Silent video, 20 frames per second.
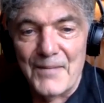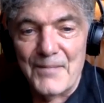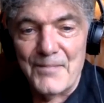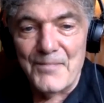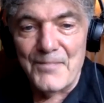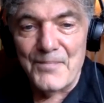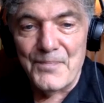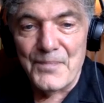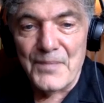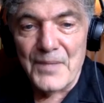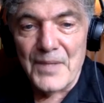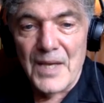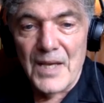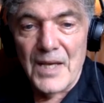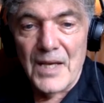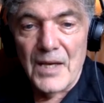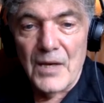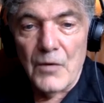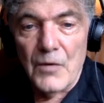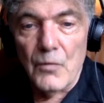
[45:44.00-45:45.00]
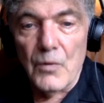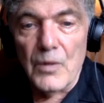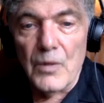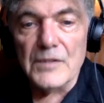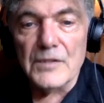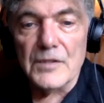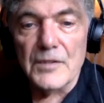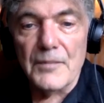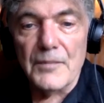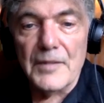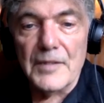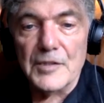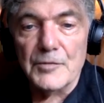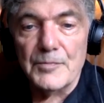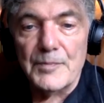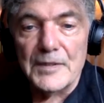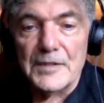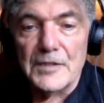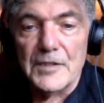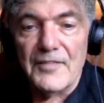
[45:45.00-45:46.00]
Um, what are some of the
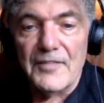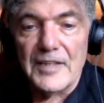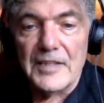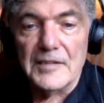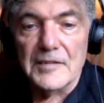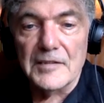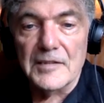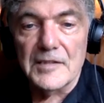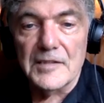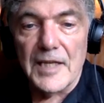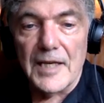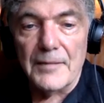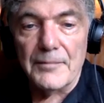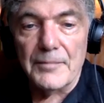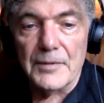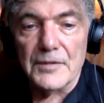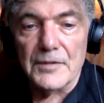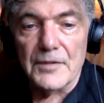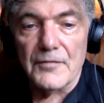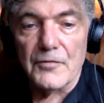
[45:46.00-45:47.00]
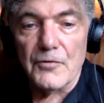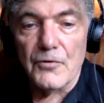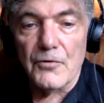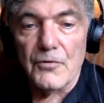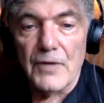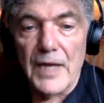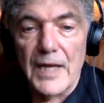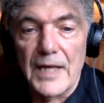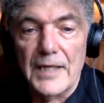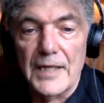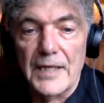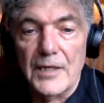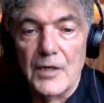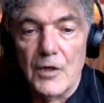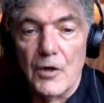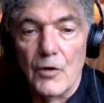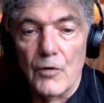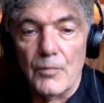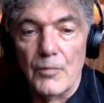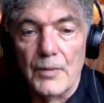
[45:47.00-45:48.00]
specific examples of creating
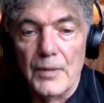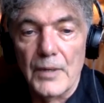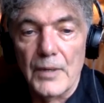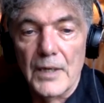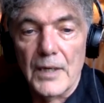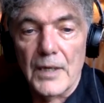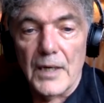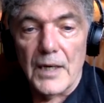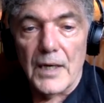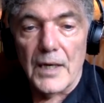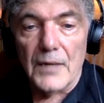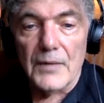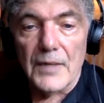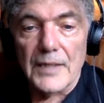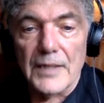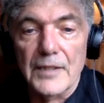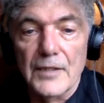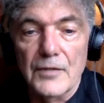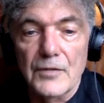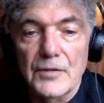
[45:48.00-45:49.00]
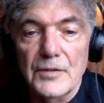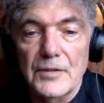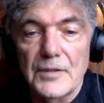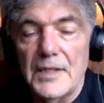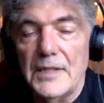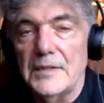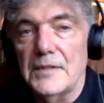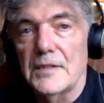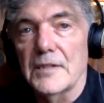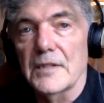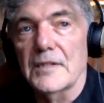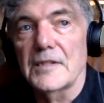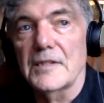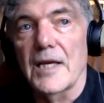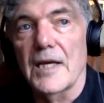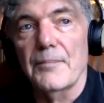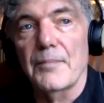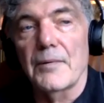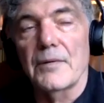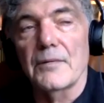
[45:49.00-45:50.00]
hope, like the good deeds
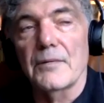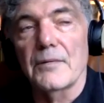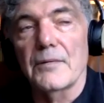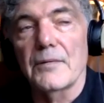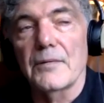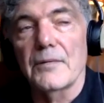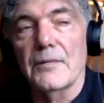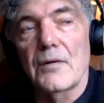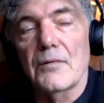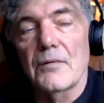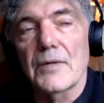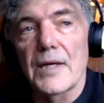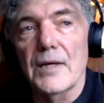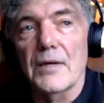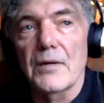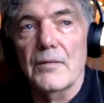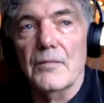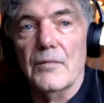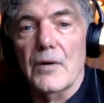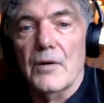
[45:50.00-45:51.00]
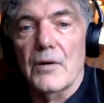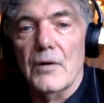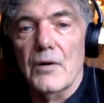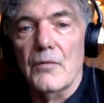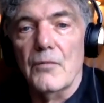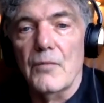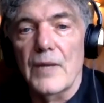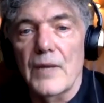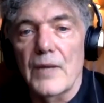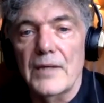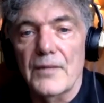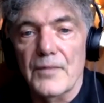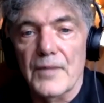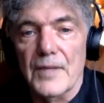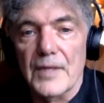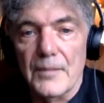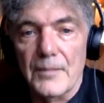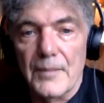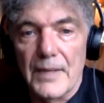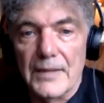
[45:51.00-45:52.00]
example? Okay, a way to
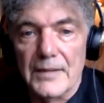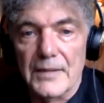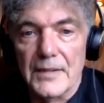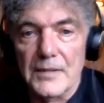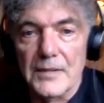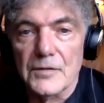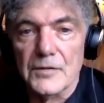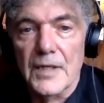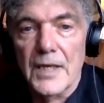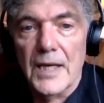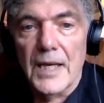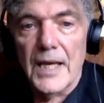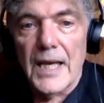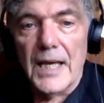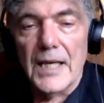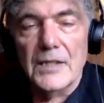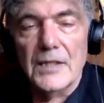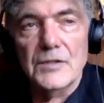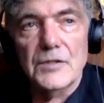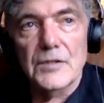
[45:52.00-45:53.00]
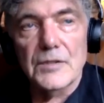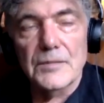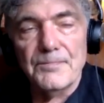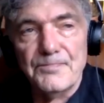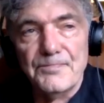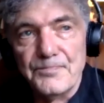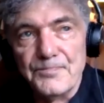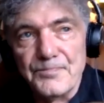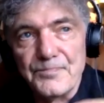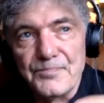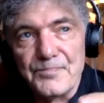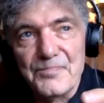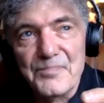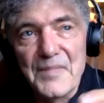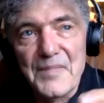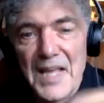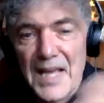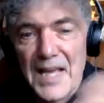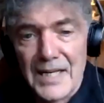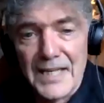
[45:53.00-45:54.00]
think about this is,
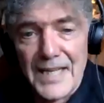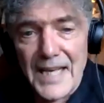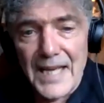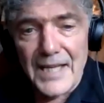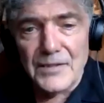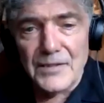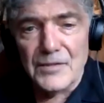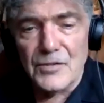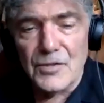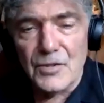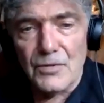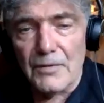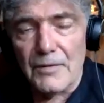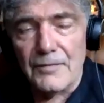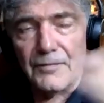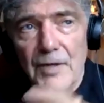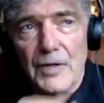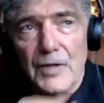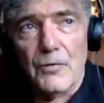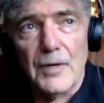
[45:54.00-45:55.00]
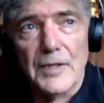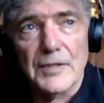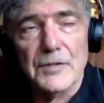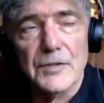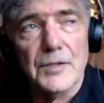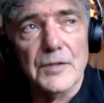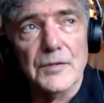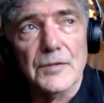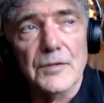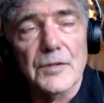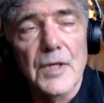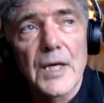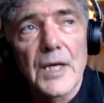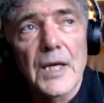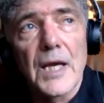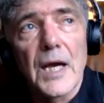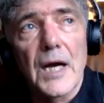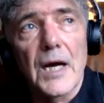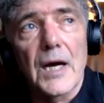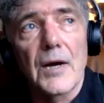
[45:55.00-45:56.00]
and again, terrific
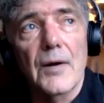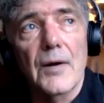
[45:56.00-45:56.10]
questions.